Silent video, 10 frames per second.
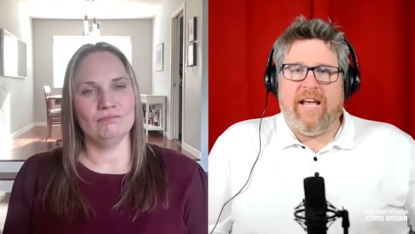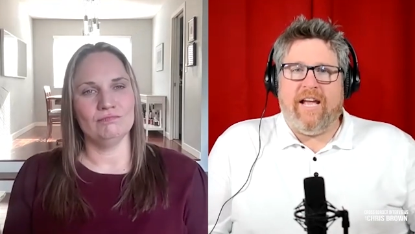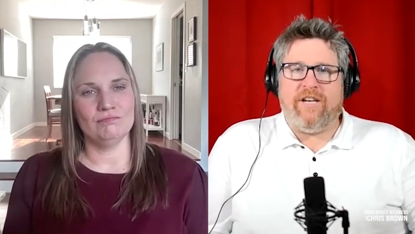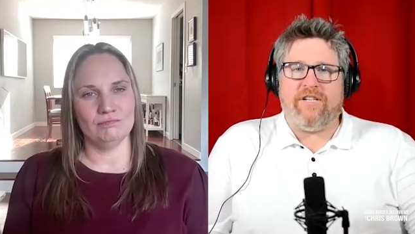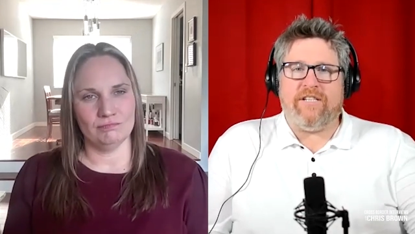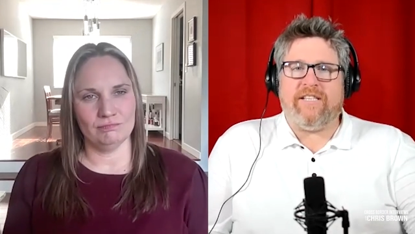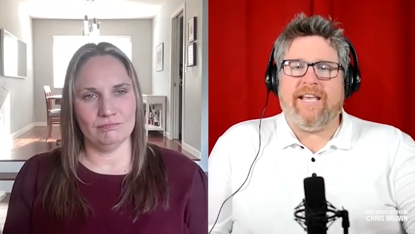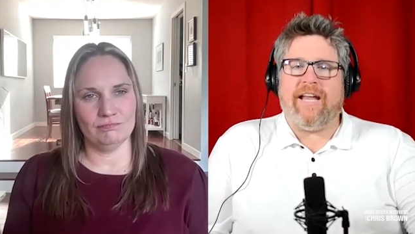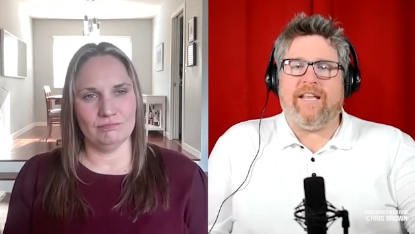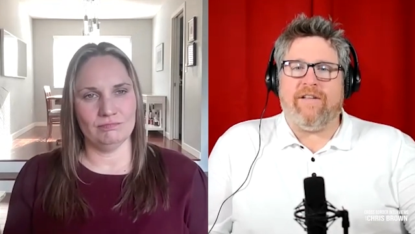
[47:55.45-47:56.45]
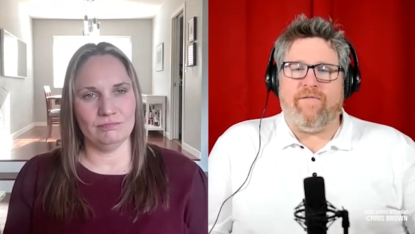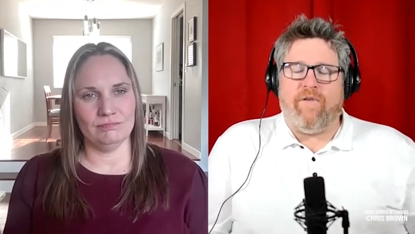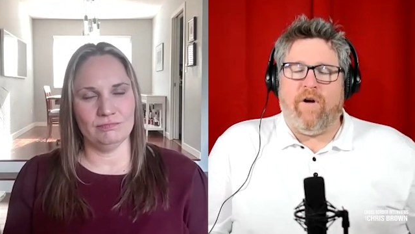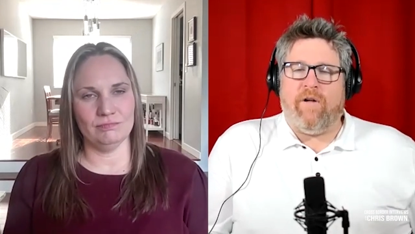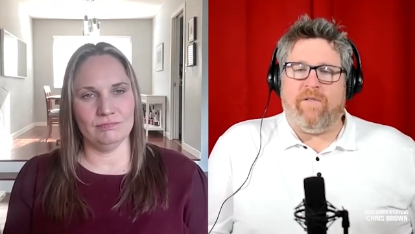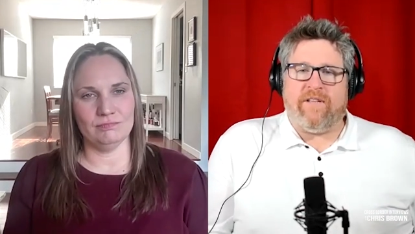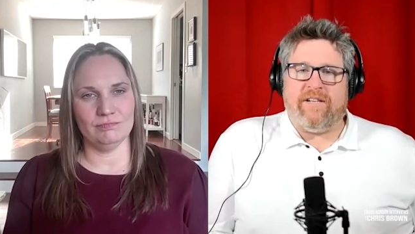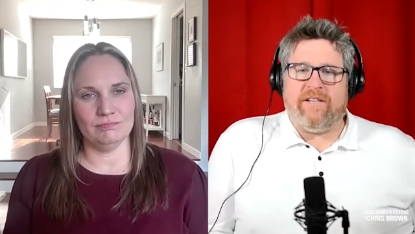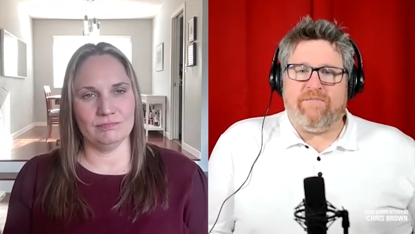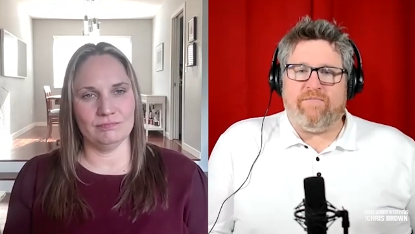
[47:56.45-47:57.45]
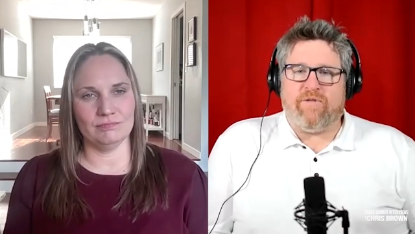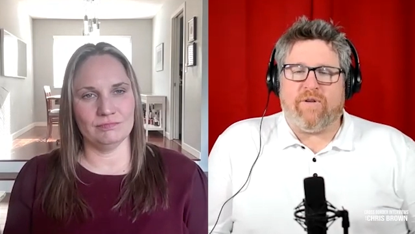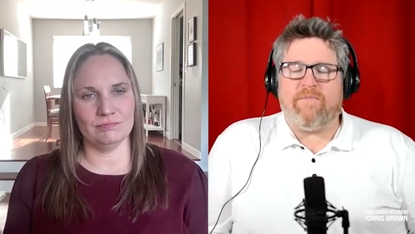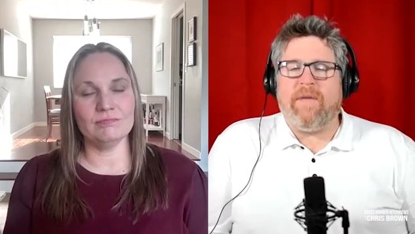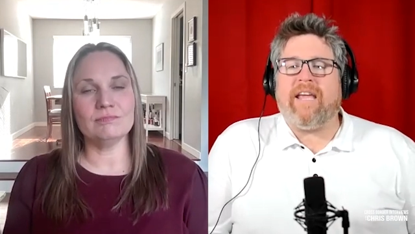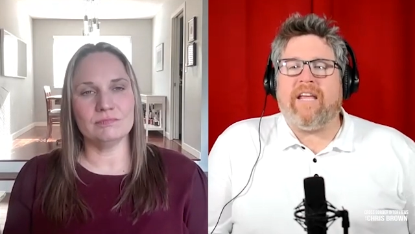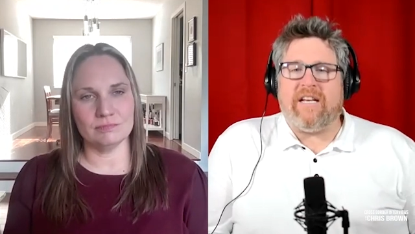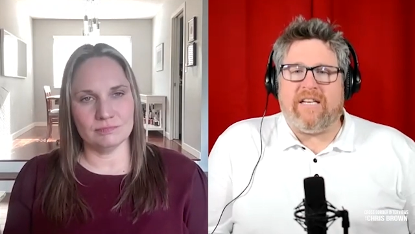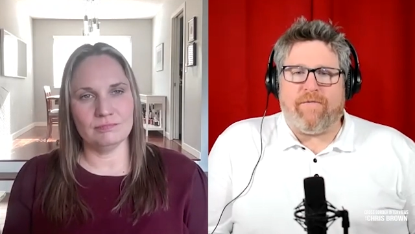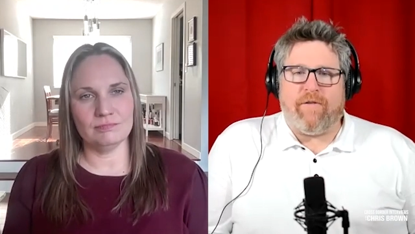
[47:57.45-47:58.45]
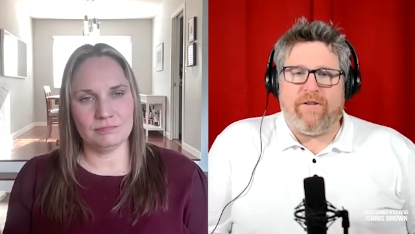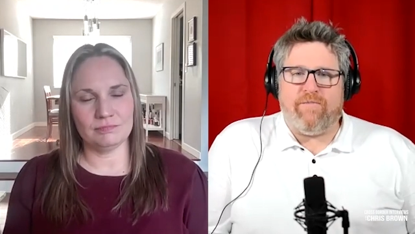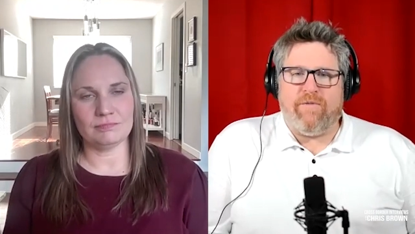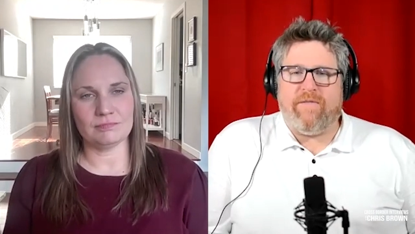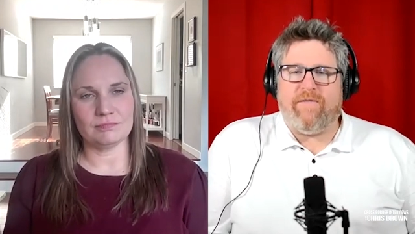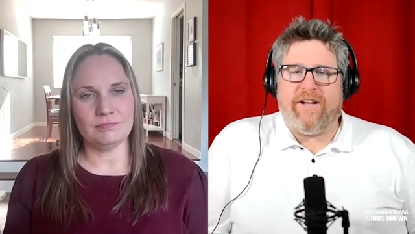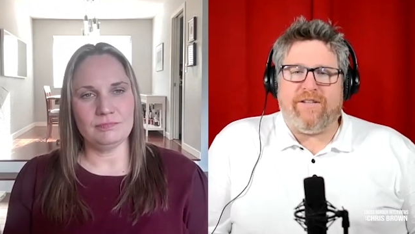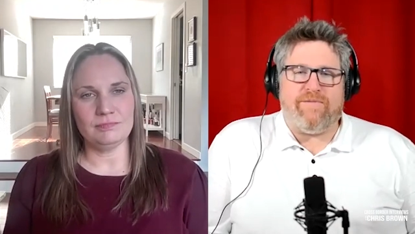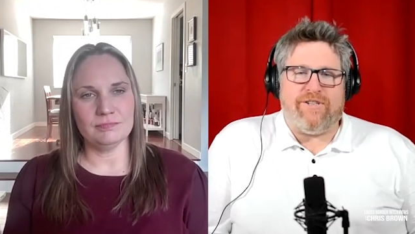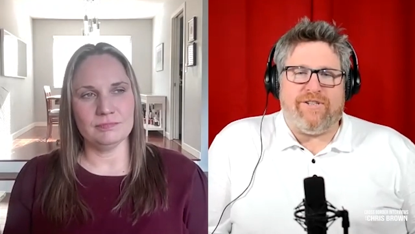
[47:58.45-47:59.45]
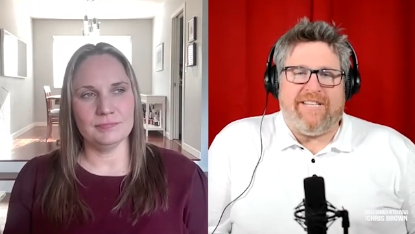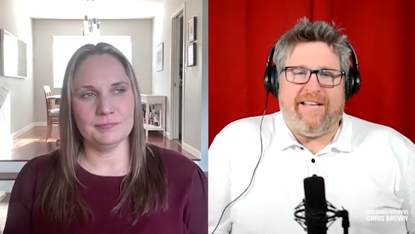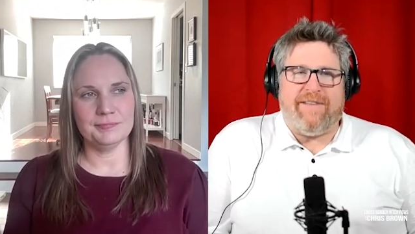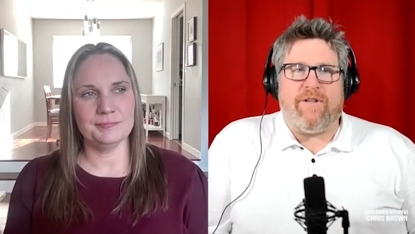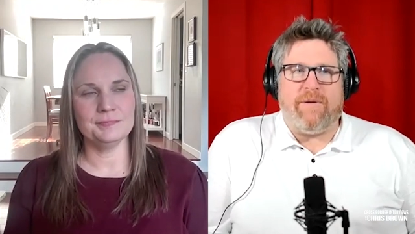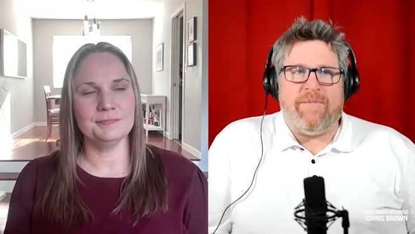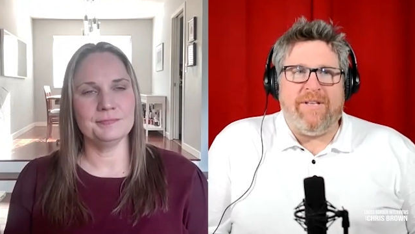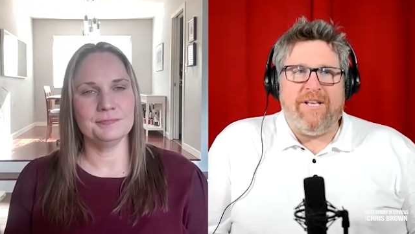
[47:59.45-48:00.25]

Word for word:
Speaker 1: and just getting involved and sort of making a difference? What advice would you give them